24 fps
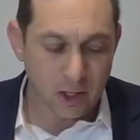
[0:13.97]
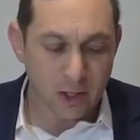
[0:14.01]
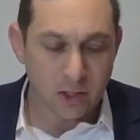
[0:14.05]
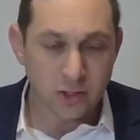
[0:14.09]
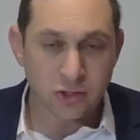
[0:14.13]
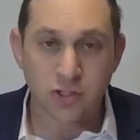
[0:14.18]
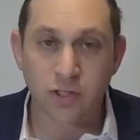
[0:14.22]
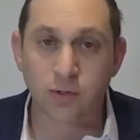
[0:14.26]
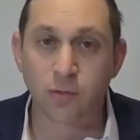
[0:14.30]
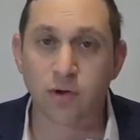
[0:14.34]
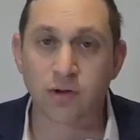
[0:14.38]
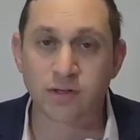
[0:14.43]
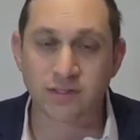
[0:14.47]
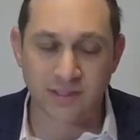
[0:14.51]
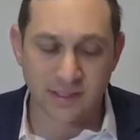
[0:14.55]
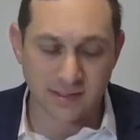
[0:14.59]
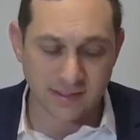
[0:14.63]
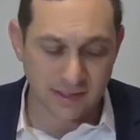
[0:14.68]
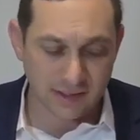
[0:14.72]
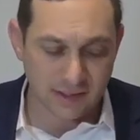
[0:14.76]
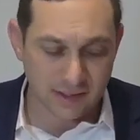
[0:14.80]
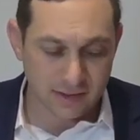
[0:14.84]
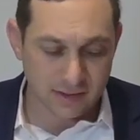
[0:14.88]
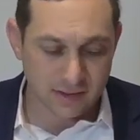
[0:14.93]
So the Gemara says
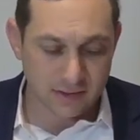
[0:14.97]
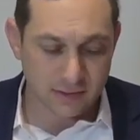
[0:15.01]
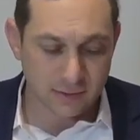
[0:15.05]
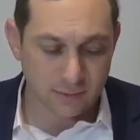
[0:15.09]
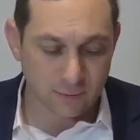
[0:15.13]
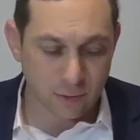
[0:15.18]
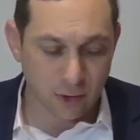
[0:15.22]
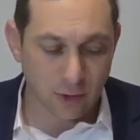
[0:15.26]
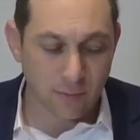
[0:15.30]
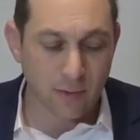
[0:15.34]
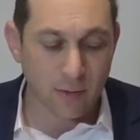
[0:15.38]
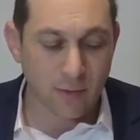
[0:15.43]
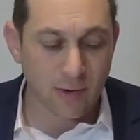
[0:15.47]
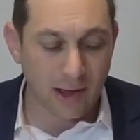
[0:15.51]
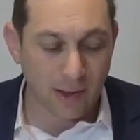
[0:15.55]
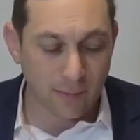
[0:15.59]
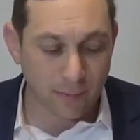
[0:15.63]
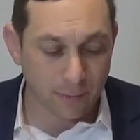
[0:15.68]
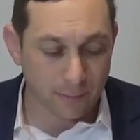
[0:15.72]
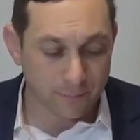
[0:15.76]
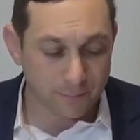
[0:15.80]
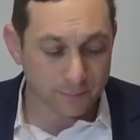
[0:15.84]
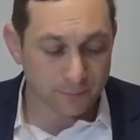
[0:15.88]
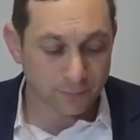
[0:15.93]
like this, Omer
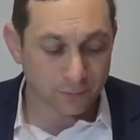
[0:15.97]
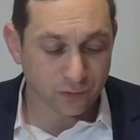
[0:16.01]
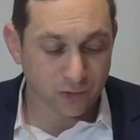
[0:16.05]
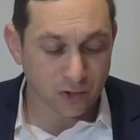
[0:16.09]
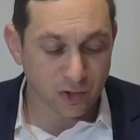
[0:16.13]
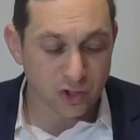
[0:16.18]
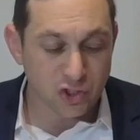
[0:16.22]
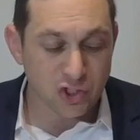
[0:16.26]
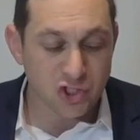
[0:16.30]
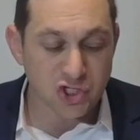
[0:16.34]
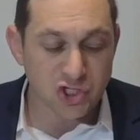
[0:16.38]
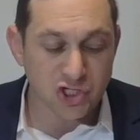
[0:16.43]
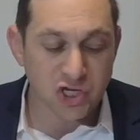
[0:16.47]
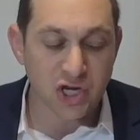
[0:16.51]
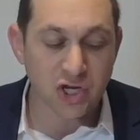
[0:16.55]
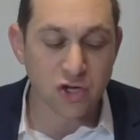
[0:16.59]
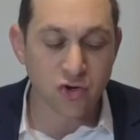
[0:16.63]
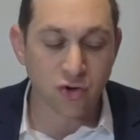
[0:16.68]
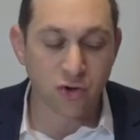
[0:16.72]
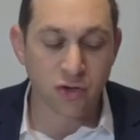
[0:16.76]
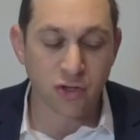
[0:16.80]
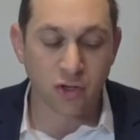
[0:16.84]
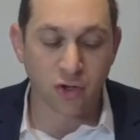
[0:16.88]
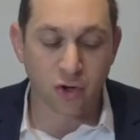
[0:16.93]
Rav,
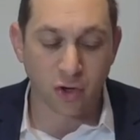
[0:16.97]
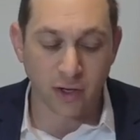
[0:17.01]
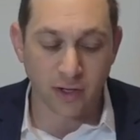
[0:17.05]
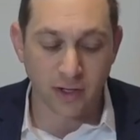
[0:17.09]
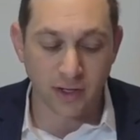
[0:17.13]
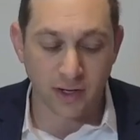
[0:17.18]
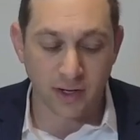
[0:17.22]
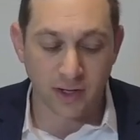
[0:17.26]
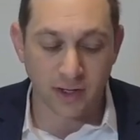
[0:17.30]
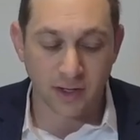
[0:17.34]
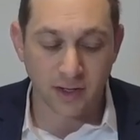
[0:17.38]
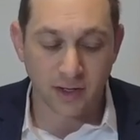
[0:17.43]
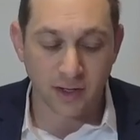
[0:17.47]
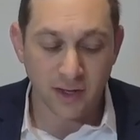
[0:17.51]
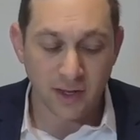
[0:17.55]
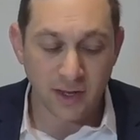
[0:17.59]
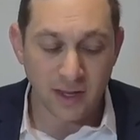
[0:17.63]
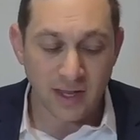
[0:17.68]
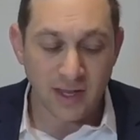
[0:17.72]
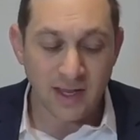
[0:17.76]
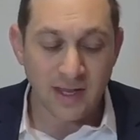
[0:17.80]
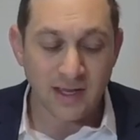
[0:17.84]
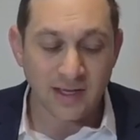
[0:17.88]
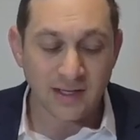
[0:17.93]
Shinui Koine
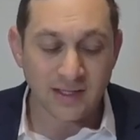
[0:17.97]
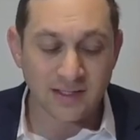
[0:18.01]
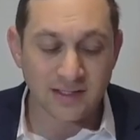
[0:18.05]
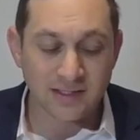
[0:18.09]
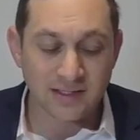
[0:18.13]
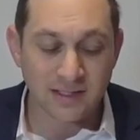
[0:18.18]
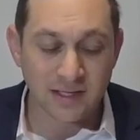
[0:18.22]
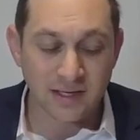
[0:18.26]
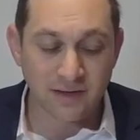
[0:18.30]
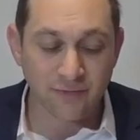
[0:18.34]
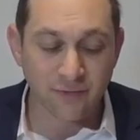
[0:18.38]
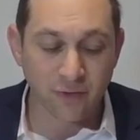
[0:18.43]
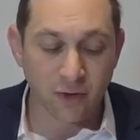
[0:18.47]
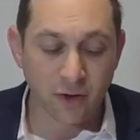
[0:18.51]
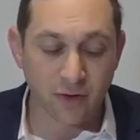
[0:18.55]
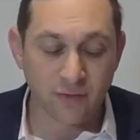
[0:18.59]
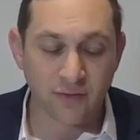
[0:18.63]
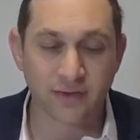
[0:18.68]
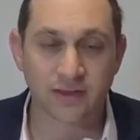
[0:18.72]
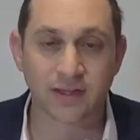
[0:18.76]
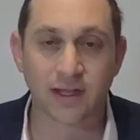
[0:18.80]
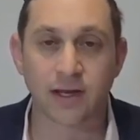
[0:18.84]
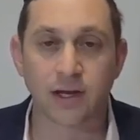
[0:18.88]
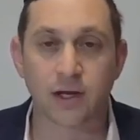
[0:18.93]
Ksibo
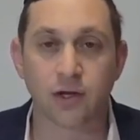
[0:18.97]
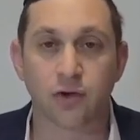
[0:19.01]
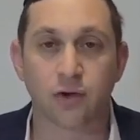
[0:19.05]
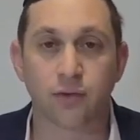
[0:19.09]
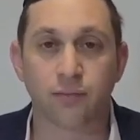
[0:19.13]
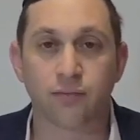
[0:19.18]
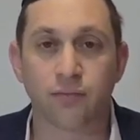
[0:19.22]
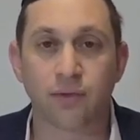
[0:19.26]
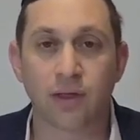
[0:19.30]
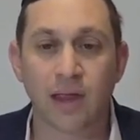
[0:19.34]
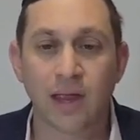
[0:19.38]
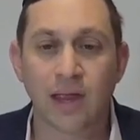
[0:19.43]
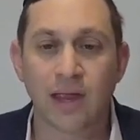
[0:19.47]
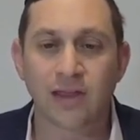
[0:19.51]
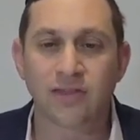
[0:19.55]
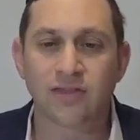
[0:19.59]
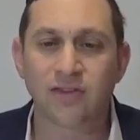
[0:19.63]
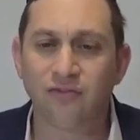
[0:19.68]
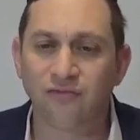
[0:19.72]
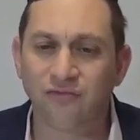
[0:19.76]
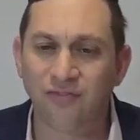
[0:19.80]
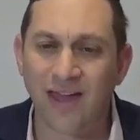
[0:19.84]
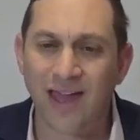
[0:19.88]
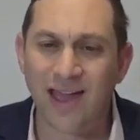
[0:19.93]
Veterino.
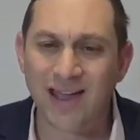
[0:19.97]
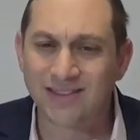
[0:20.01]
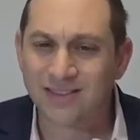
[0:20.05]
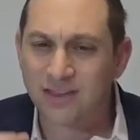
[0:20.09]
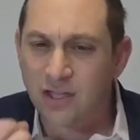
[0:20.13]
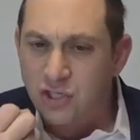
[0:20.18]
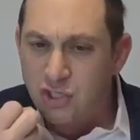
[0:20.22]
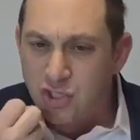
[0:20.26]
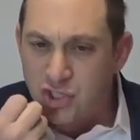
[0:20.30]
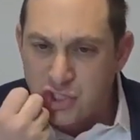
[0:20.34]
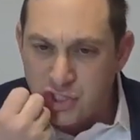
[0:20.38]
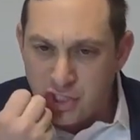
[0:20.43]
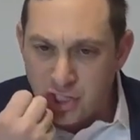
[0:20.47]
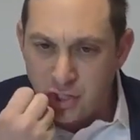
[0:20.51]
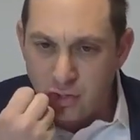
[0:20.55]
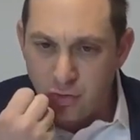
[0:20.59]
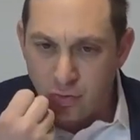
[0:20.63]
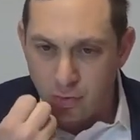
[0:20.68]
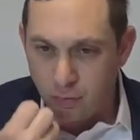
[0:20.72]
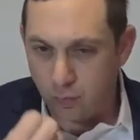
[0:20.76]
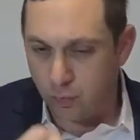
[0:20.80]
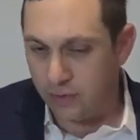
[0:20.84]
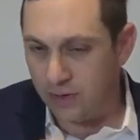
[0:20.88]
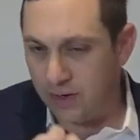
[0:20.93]
The fact that
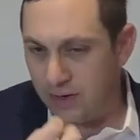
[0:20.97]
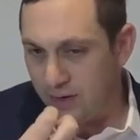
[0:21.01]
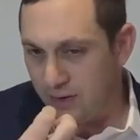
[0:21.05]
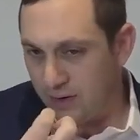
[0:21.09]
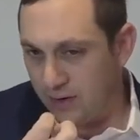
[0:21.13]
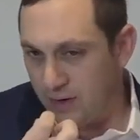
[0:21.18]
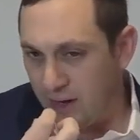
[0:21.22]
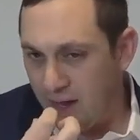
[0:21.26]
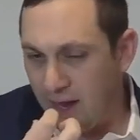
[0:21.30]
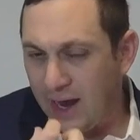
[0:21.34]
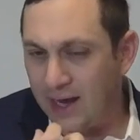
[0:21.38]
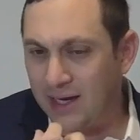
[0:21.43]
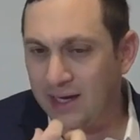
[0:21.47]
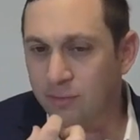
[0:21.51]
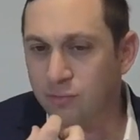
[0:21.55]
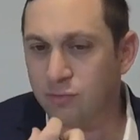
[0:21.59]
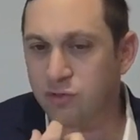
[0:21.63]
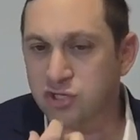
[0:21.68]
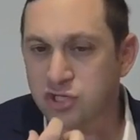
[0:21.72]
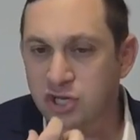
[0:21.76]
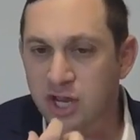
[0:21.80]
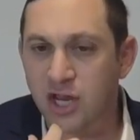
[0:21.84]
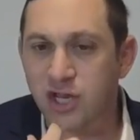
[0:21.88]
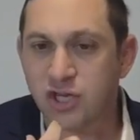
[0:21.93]
Shinui, when an item
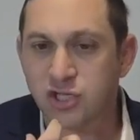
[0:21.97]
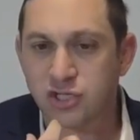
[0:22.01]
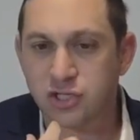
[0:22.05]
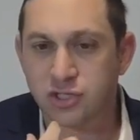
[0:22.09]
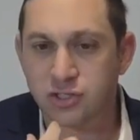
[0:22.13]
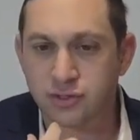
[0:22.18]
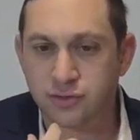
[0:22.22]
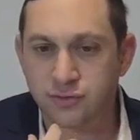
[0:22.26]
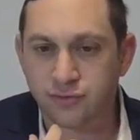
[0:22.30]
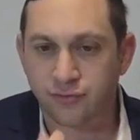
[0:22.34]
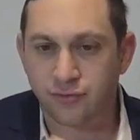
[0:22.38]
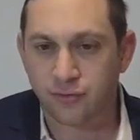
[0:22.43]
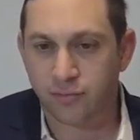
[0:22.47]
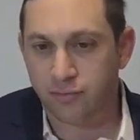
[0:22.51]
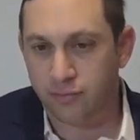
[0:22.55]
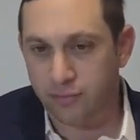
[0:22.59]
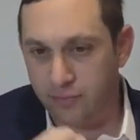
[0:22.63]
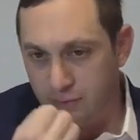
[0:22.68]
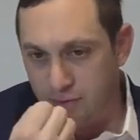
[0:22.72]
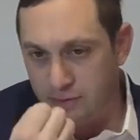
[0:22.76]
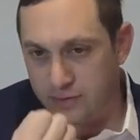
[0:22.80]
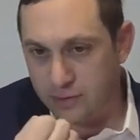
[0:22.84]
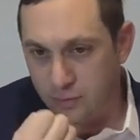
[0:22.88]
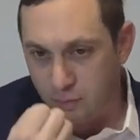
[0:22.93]
changes from
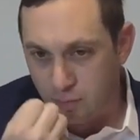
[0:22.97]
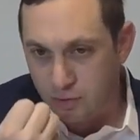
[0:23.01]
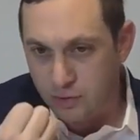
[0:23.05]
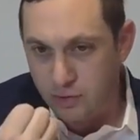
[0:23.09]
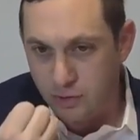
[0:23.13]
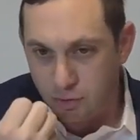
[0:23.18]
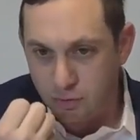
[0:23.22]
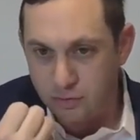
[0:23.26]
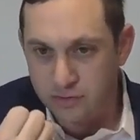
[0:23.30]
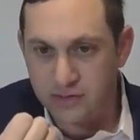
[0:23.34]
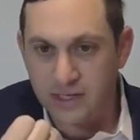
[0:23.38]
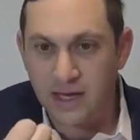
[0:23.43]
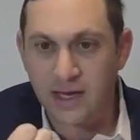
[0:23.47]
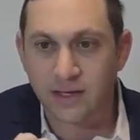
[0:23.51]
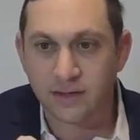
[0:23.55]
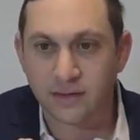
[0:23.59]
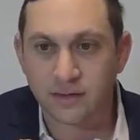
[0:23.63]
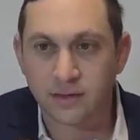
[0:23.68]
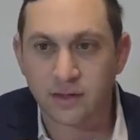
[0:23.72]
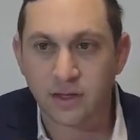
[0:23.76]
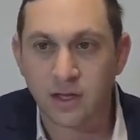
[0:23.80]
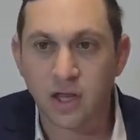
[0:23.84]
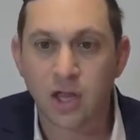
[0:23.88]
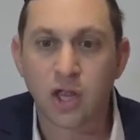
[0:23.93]
its original
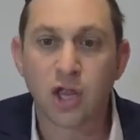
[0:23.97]
state,